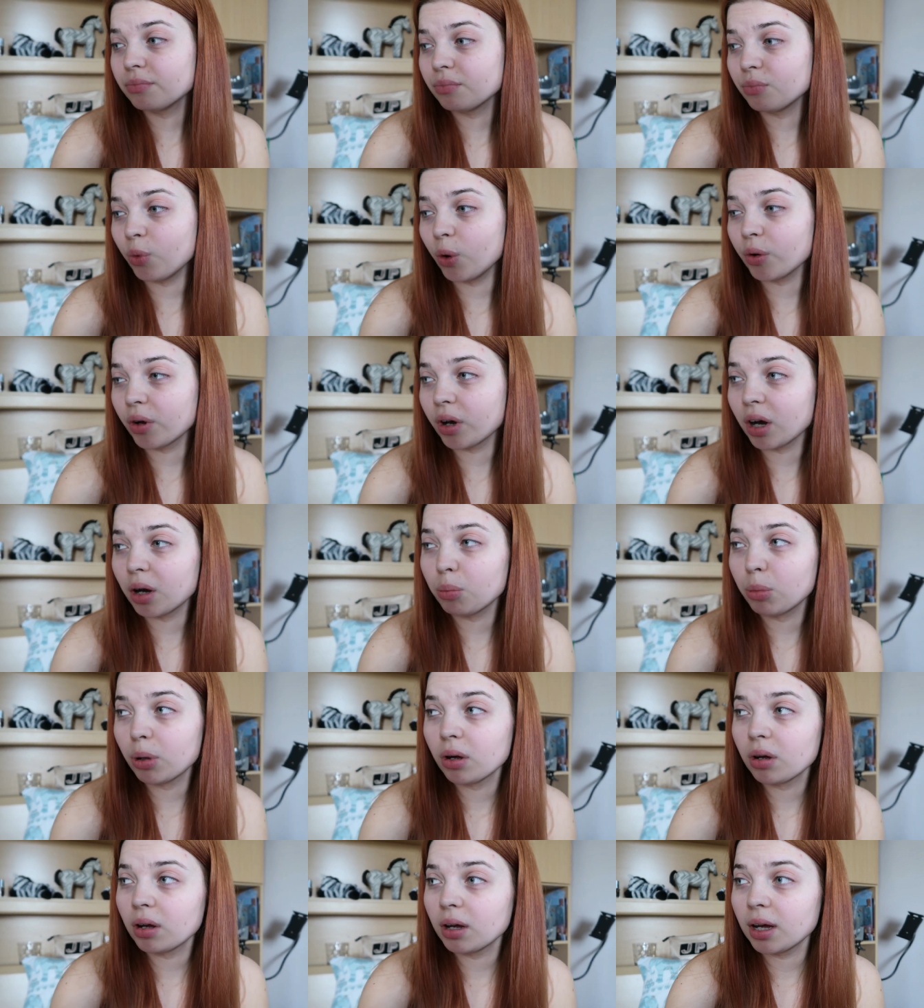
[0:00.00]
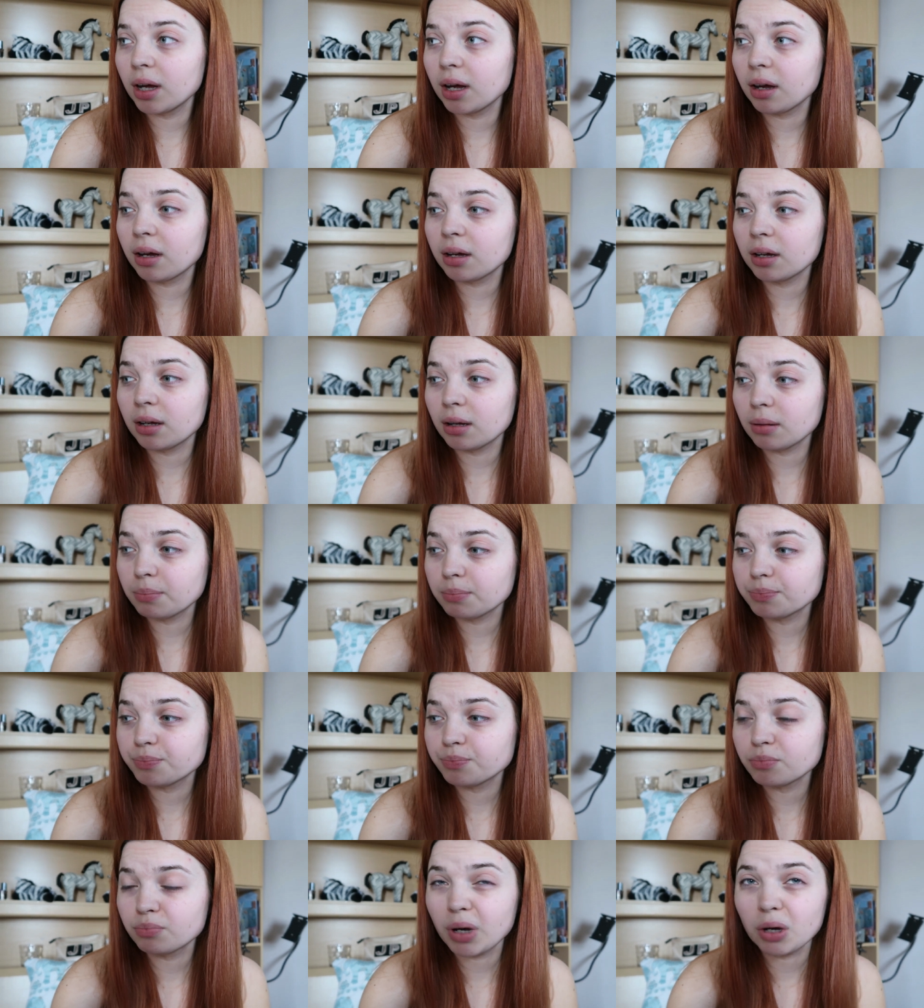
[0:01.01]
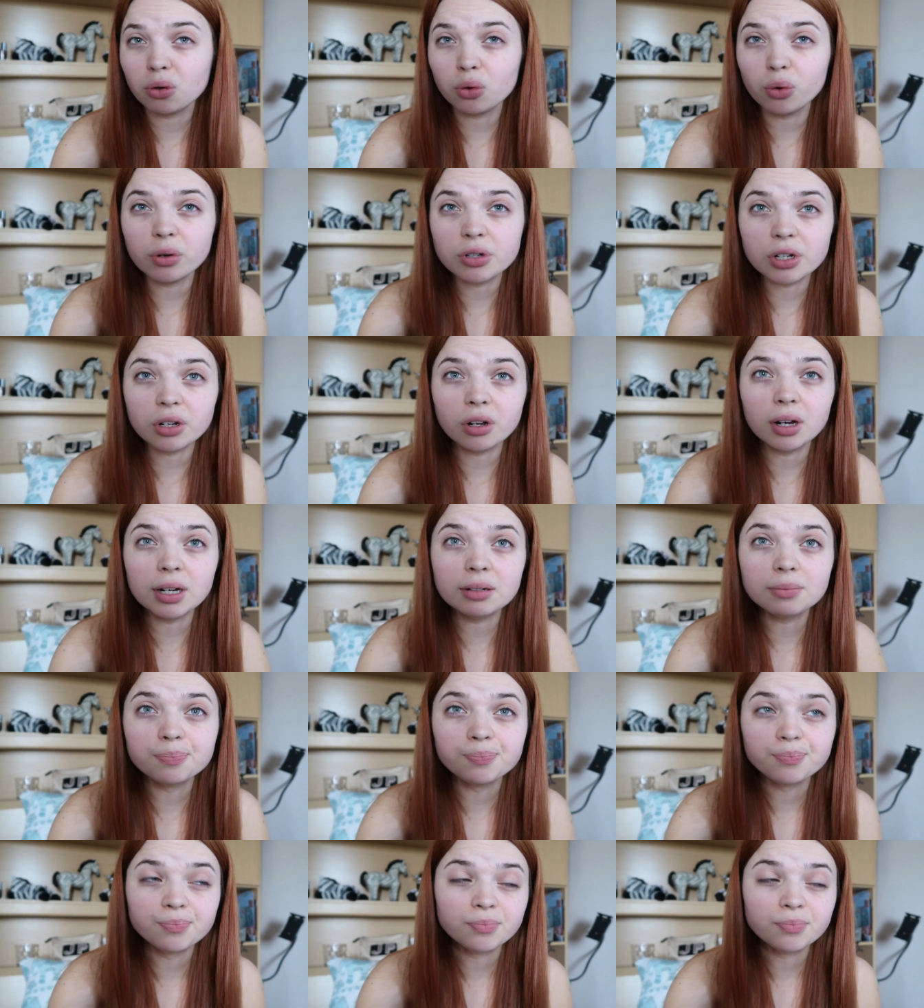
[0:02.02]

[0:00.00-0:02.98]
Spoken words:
woke up at about 8:45.